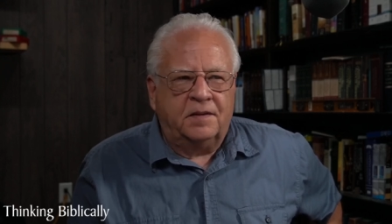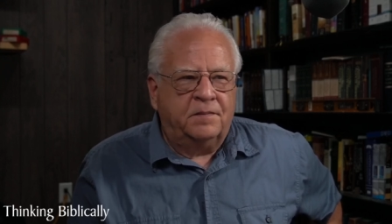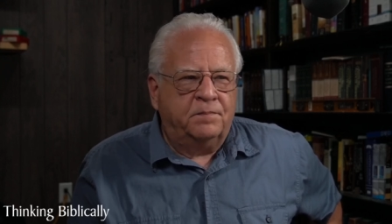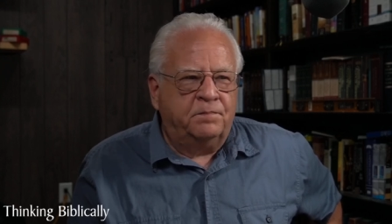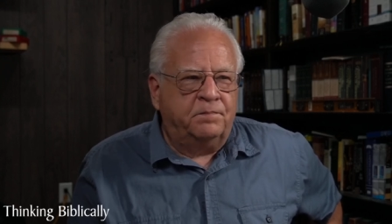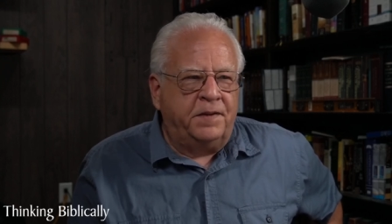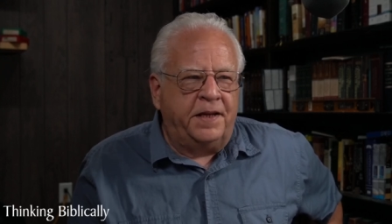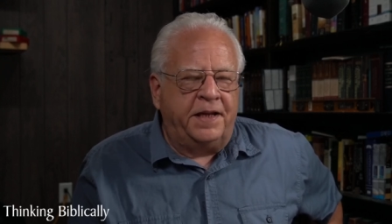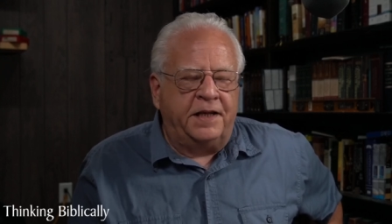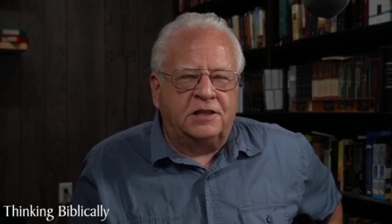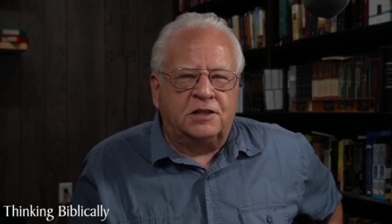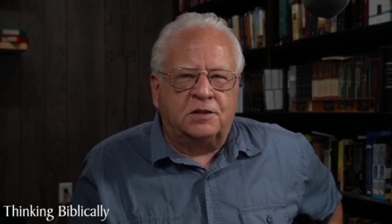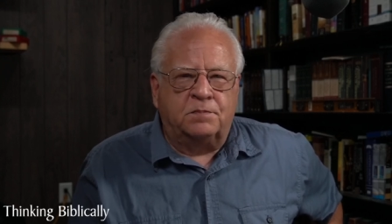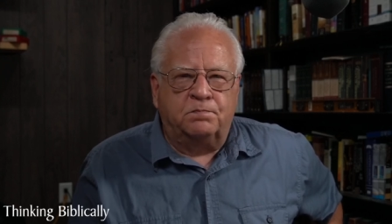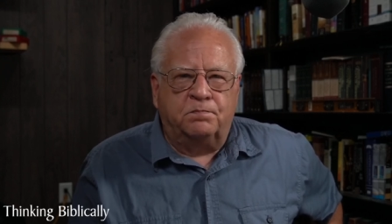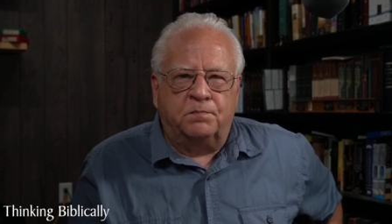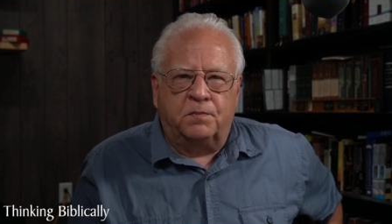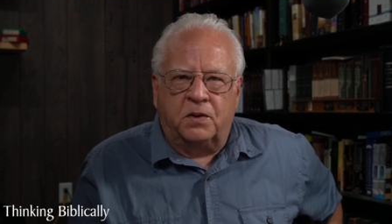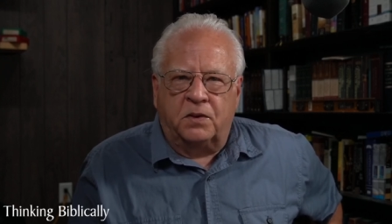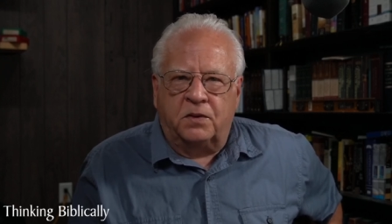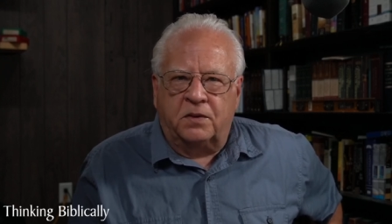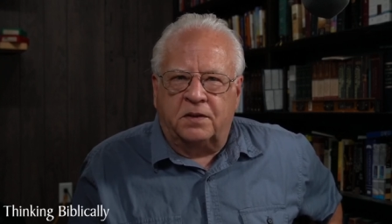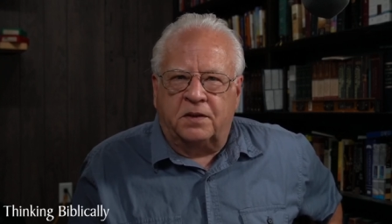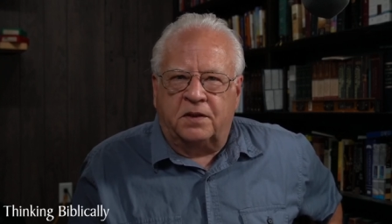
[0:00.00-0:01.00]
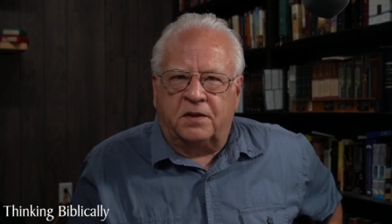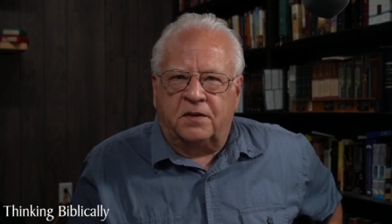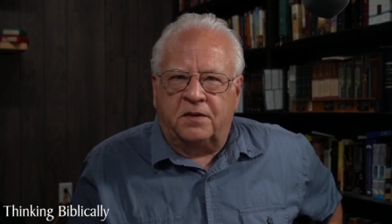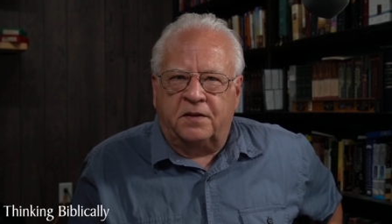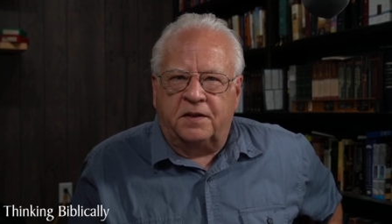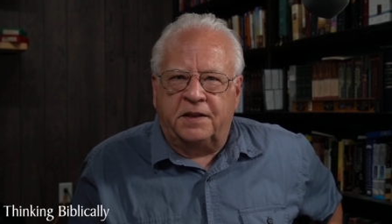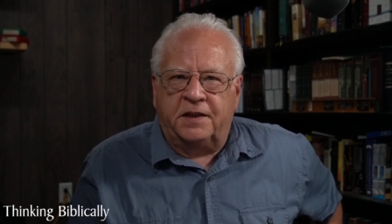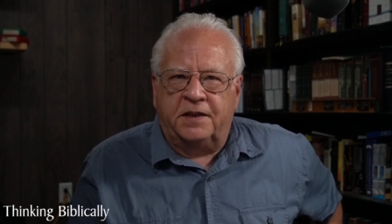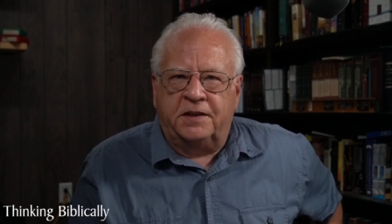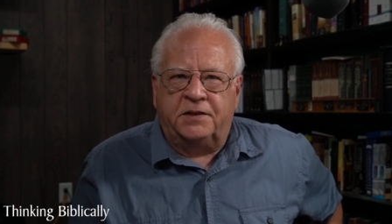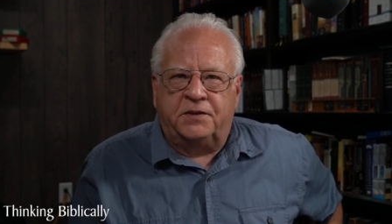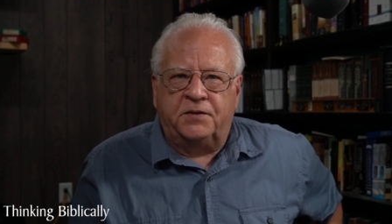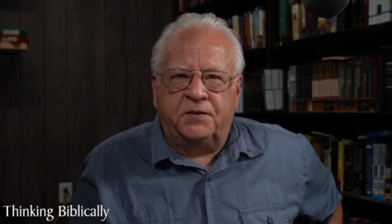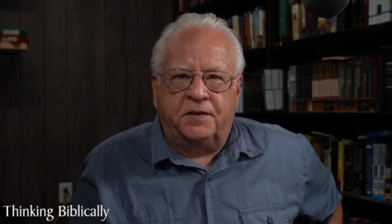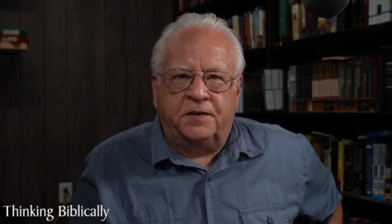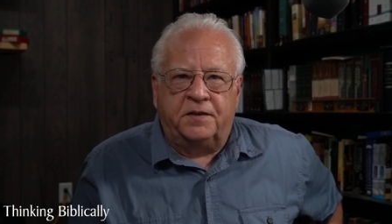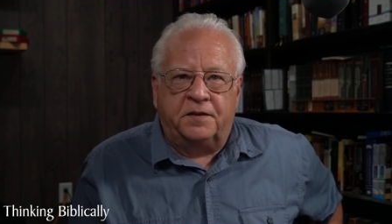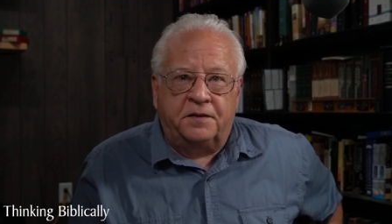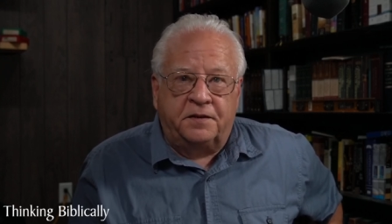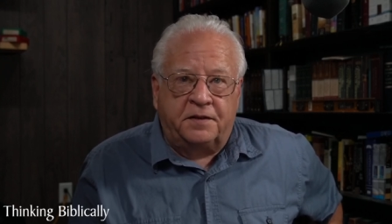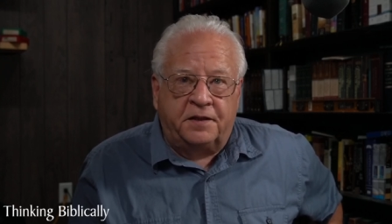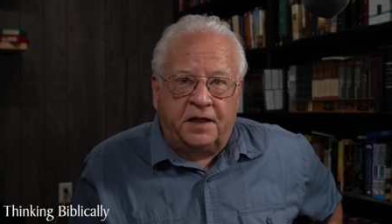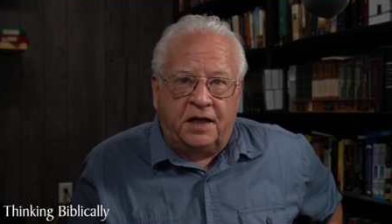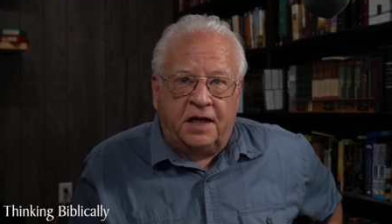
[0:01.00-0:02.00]
Makes murder into
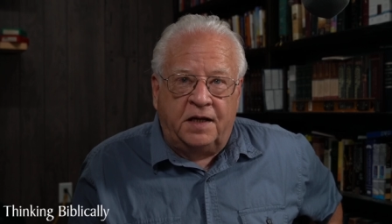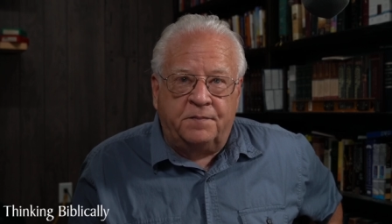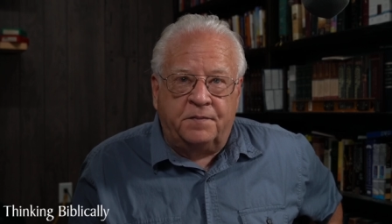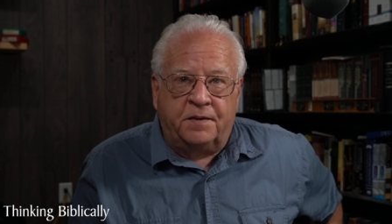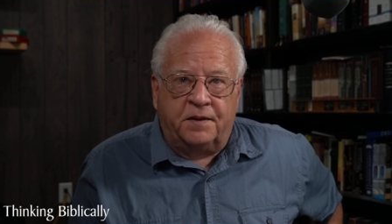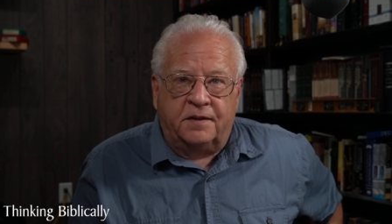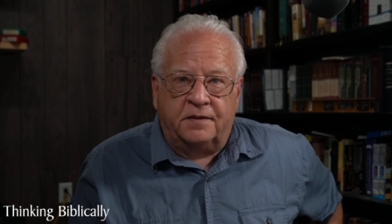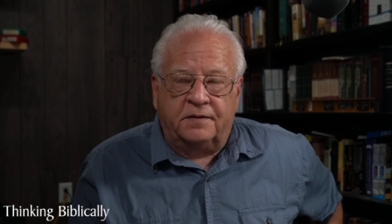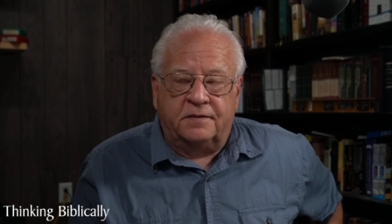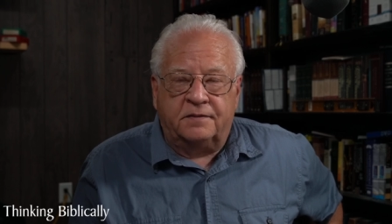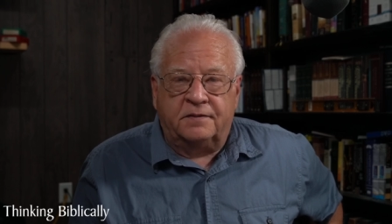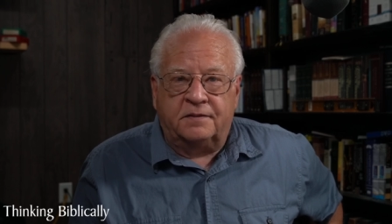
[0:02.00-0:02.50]
entertainment.